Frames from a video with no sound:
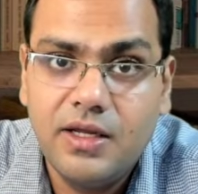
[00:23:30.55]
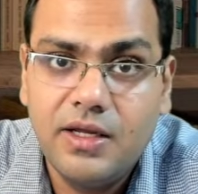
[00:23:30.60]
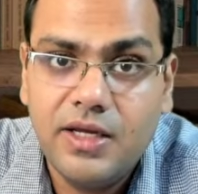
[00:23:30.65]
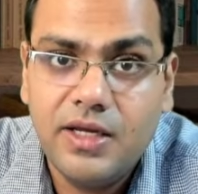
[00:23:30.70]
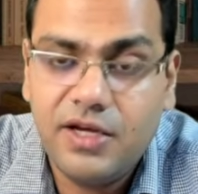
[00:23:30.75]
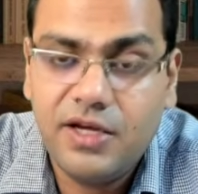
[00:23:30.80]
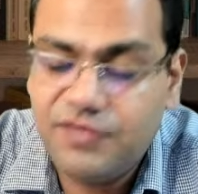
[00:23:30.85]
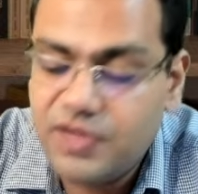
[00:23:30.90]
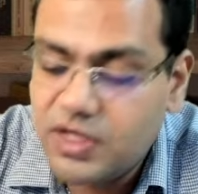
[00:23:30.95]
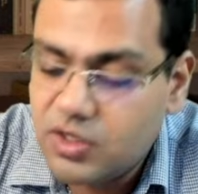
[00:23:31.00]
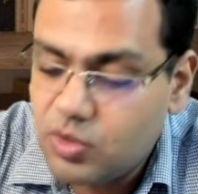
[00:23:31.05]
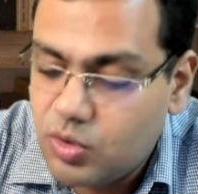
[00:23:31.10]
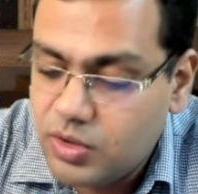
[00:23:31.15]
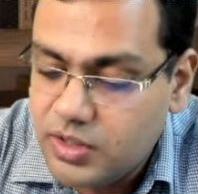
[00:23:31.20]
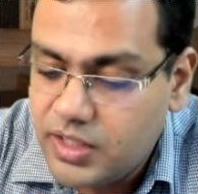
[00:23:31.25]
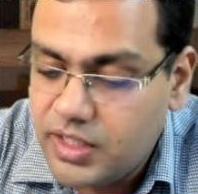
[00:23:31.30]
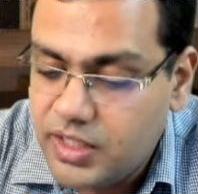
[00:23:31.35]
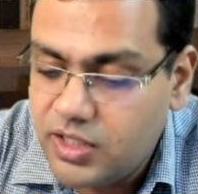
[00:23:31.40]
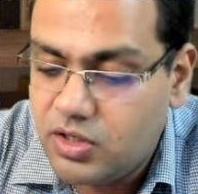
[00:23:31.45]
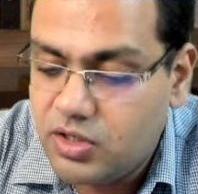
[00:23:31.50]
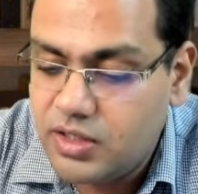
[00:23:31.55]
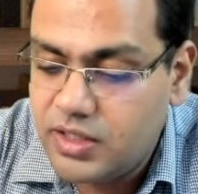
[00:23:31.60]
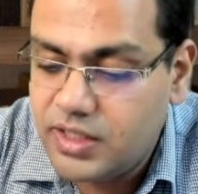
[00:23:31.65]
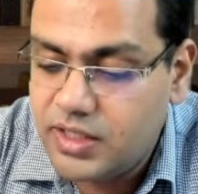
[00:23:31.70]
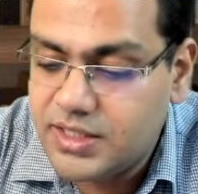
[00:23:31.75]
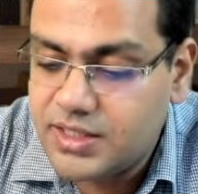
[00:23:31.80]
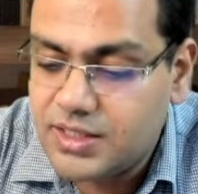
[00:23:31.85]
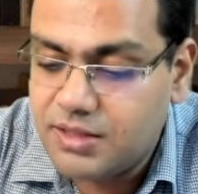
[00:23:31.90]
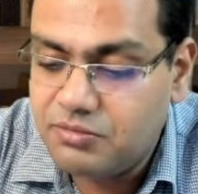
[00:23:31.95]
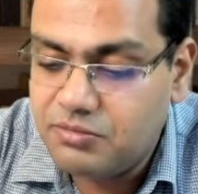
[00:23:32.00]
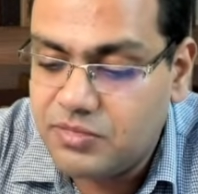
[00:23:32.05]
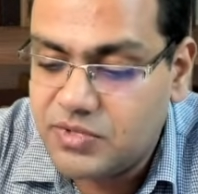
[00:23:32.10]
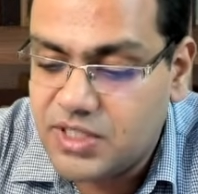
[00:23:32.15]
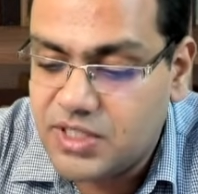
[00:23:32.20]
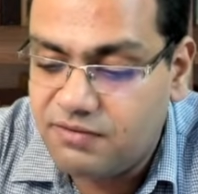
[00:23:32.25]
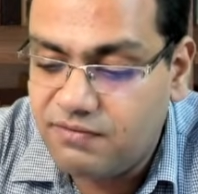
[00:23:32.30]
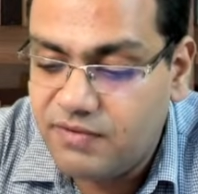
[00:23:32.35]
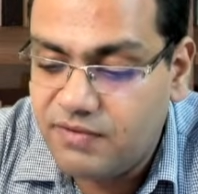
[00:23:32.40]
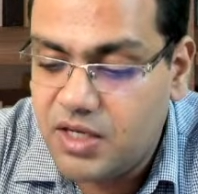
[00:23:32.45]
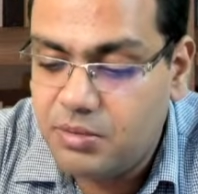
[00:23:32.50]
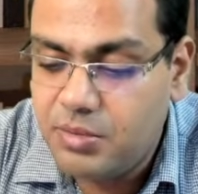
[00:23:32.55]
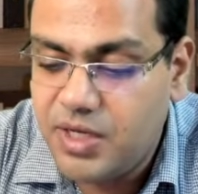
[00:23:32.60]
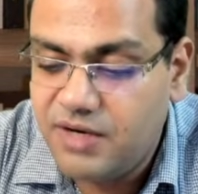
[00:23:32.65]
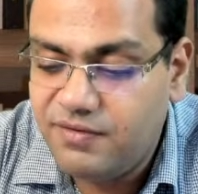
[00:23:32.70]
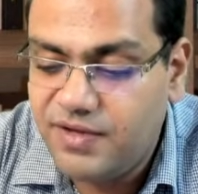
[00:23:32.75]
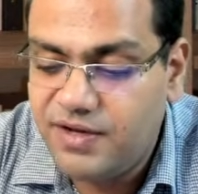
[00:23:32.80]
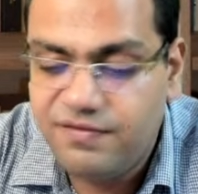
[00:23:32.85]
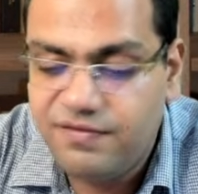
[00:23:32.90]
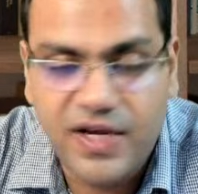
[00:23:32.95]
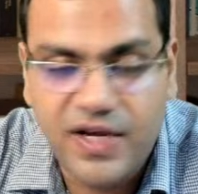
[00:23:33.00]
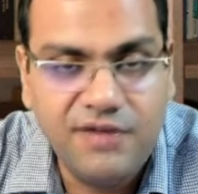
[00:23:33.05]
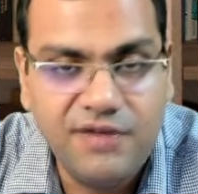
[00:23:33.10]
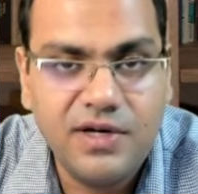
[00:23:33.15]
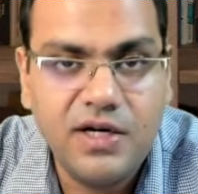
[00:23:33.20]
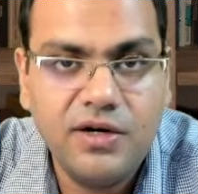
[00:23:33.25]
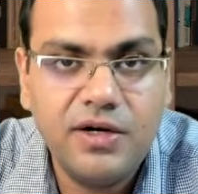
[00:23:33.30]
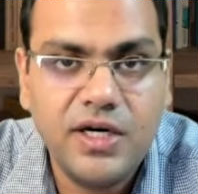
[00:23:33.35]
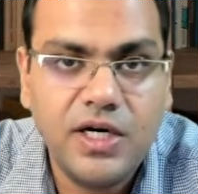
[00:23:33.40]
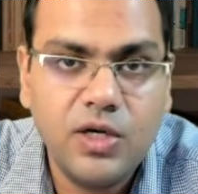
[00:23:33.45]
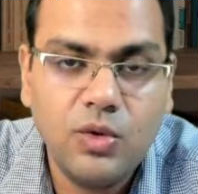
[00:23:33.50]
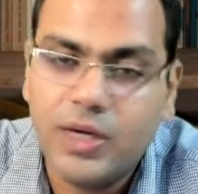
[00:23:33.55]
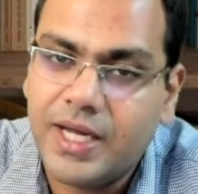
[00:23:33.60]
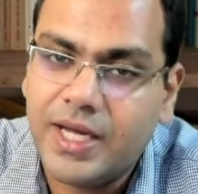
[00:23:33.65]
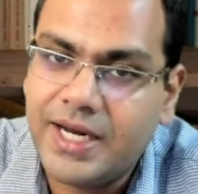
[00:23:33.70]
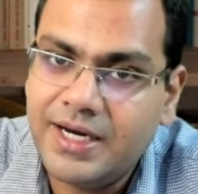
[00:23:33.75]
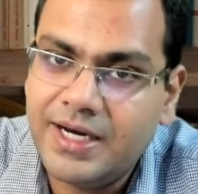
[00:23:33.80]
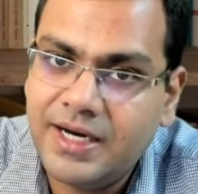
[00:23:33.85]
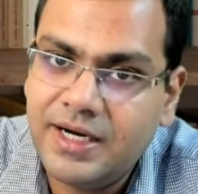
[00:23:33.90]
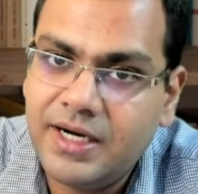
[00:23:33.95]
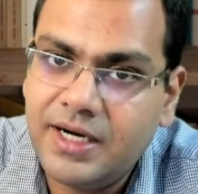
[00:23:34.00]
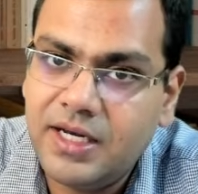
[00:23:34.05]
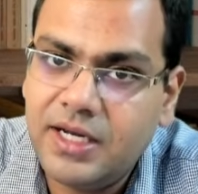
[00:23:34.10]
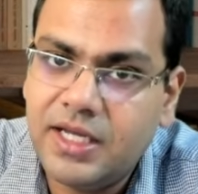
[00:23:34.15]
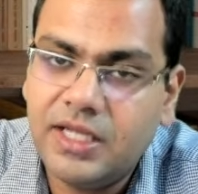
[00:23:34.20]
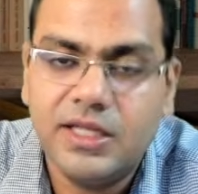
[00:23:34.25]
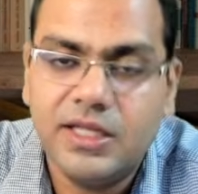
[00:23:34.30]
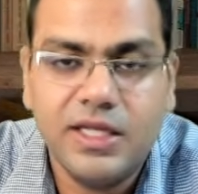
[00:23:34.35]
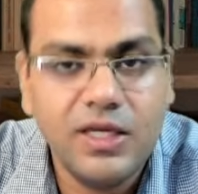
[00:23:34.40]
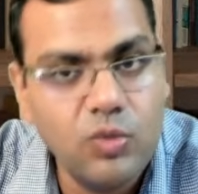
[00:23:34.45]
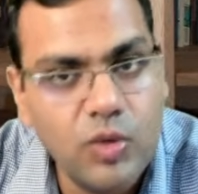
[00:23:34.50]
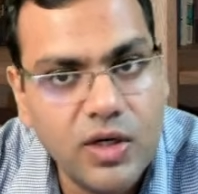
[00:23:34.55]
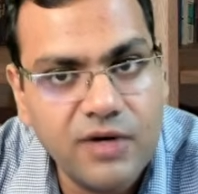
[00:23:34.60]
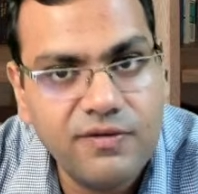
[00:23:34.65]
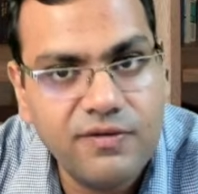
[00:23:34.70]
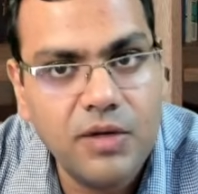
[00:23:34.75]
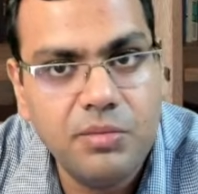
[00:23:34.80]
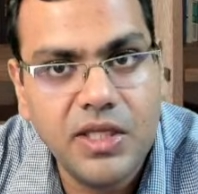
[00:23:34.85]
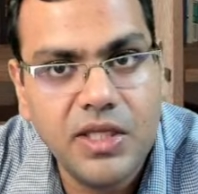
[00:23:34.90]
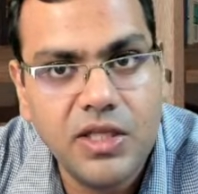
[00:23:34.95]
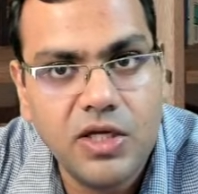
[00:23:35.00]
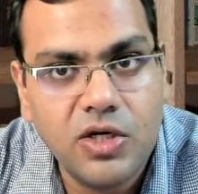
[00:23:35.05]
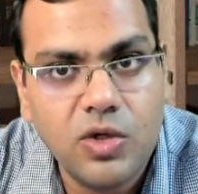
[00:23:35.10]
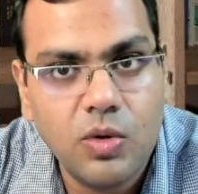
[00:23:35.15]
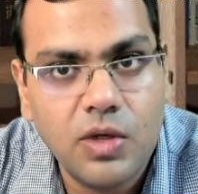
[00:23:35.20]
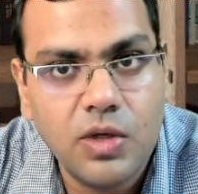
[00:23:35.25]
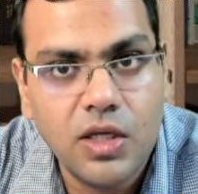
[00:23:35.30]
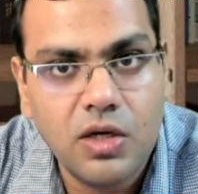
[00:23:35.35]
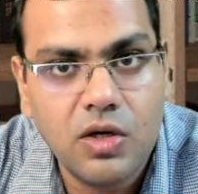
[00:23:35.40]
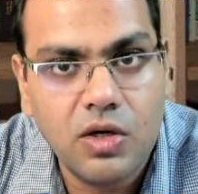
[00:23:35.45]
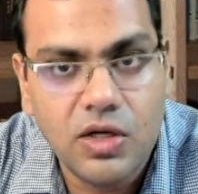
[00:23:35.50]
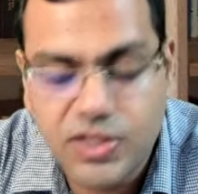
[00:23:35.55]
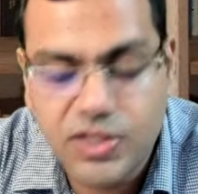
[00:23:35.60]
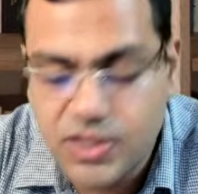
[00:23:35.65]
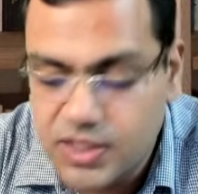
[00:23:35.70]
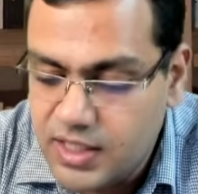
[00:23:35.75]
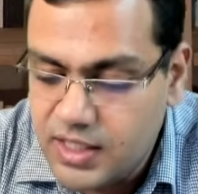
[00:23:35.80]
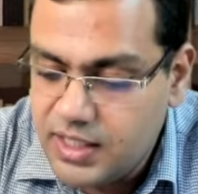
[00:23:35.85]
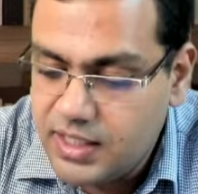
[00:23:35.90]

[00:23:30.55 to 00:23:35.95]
If the quantity ordered is somewhere between 500 to 999, then what will be the total cost?